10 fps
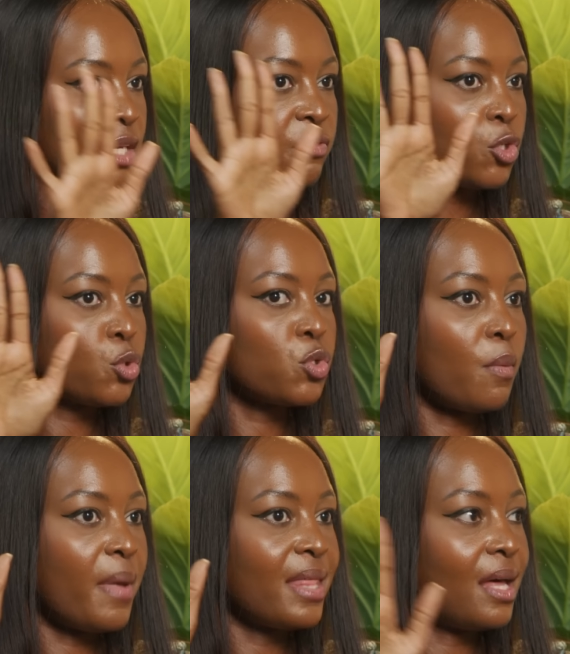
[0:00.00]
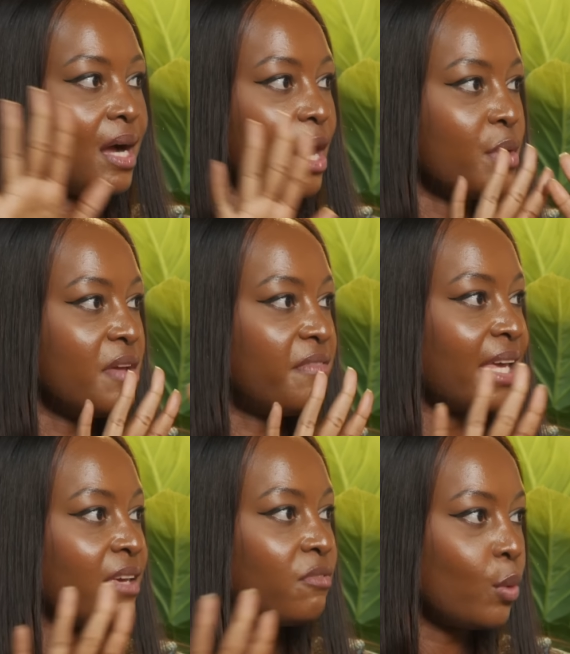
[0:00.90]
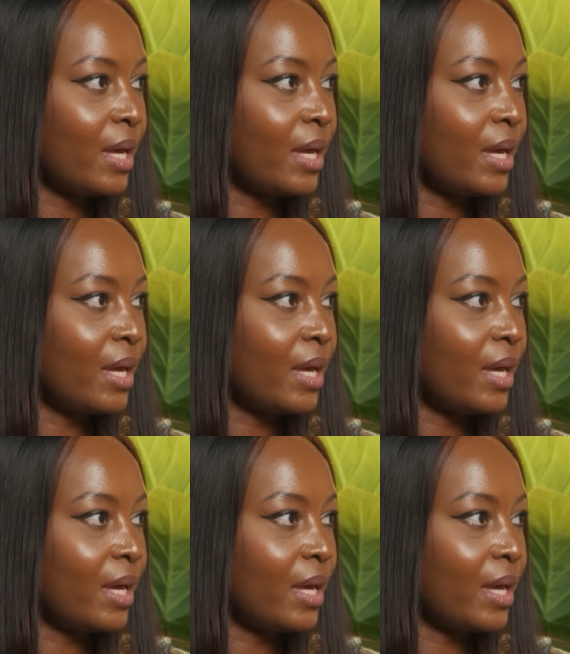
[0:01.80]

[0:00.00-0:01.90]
If you choose your mother, I'll never give you